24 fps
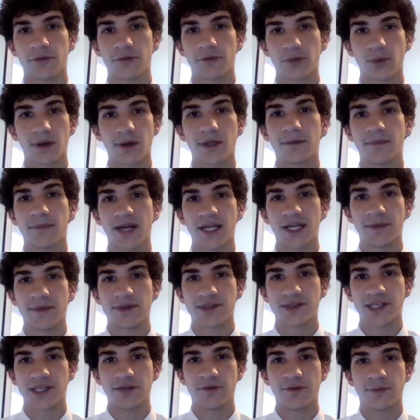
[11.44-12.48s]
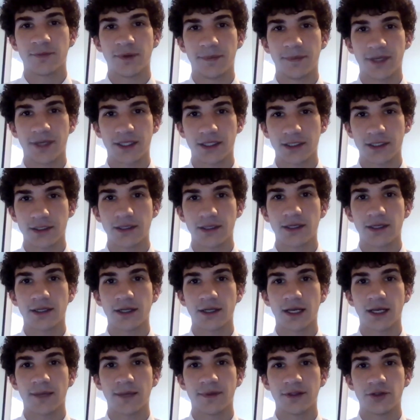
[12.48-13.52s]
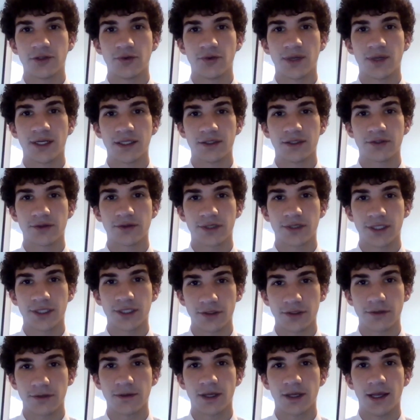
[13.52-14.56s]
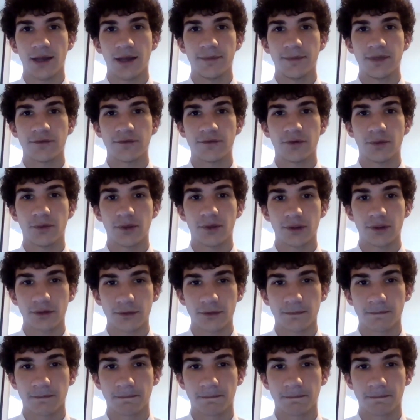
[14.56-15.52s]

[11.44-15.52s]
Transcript: everyone, my name is David Babrigian, and I am a UN intern here at Meaningful World.